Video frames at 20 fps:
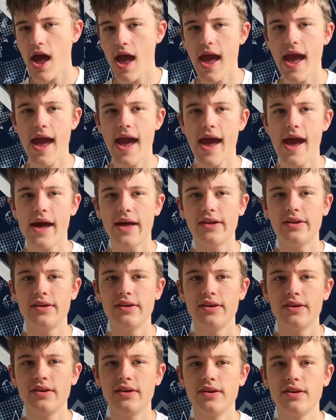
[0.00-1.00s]
And,
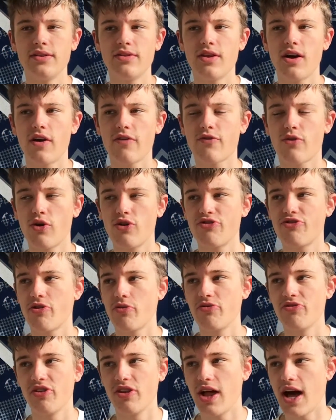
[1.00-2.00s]
of course, there
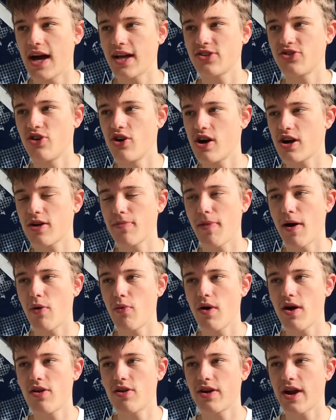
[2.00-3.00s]
was a lot of talk about
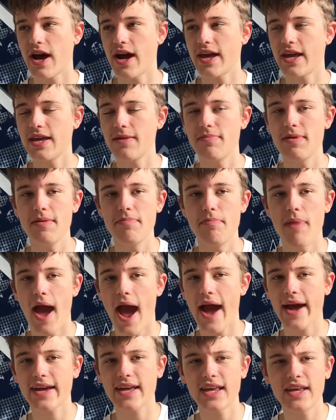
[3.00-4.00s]
whether or not he'd be
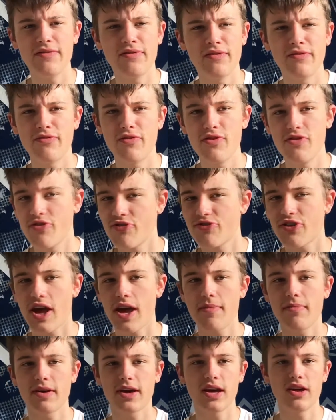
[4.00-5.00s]
back even for this
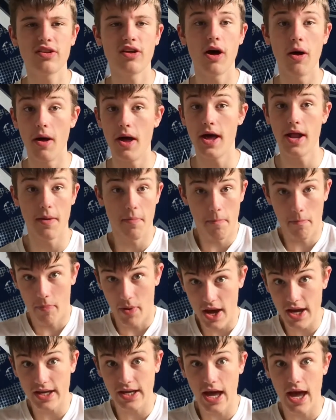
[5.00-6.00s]
game again, in a
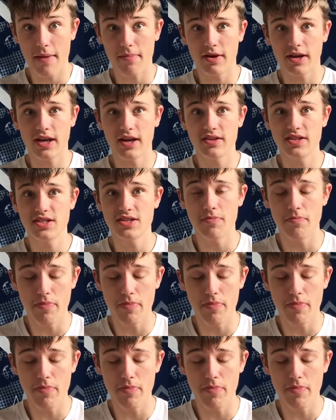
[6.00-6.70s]
big game against the